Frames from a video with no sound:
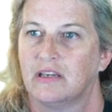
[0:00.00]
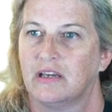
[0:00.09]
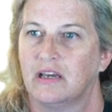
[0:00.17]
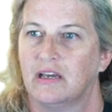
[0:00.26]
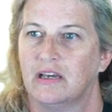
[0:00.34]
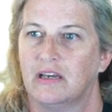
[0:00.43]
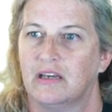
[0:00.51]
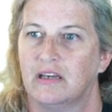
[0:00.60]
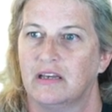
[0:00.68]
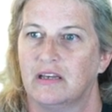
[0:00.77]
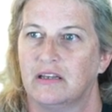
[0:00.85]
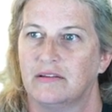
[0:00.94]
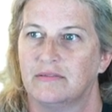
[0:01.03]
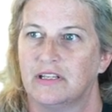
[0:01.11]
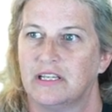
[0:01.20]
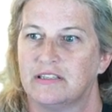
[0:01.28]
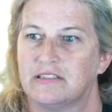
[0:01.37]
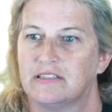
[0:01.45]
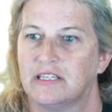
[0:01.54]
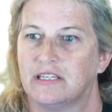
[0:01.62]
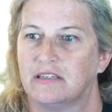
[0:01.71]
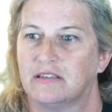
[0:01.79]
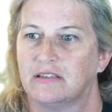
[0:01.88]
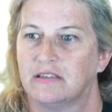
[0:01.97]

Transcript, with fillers: Uh, let's see.